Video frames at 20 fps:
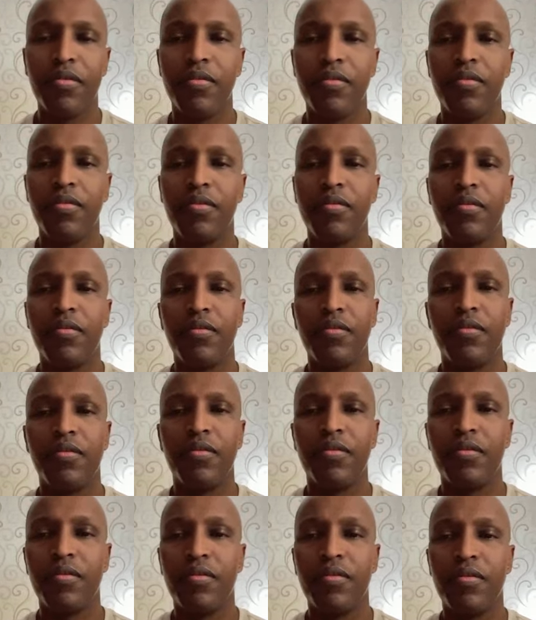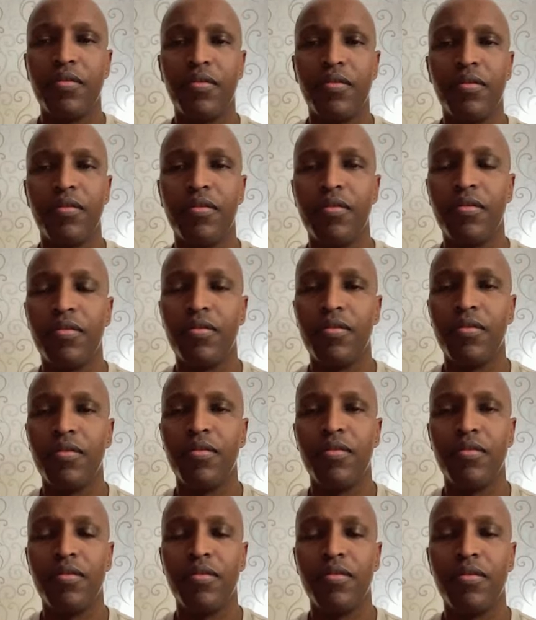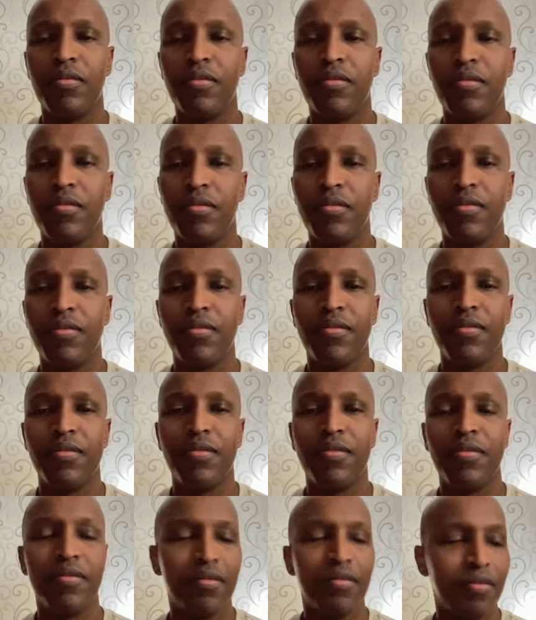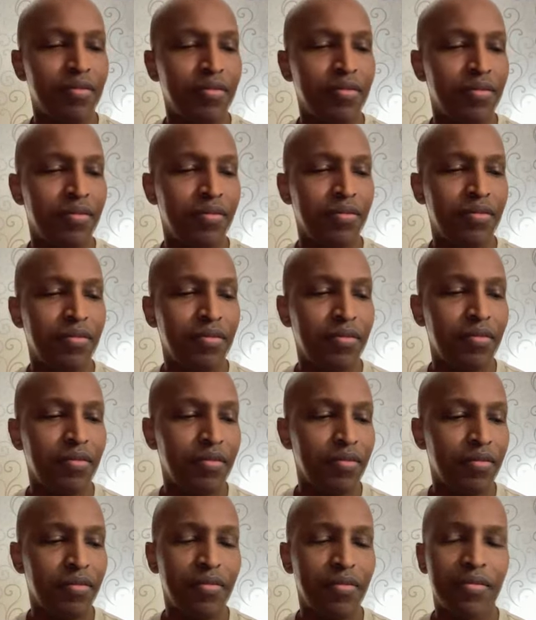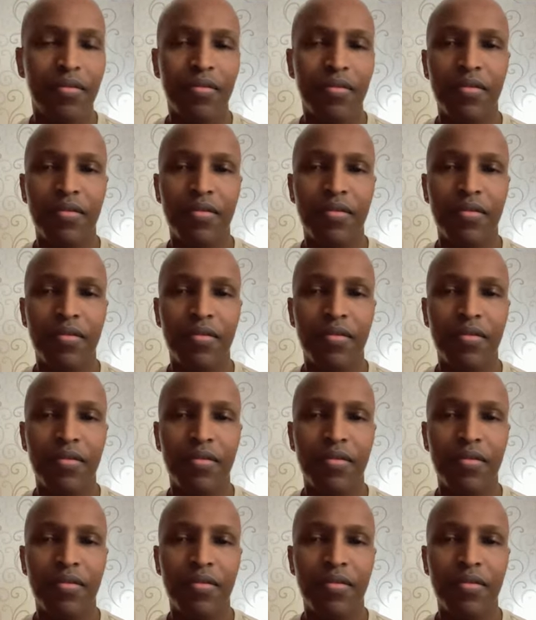This person isn't speaking.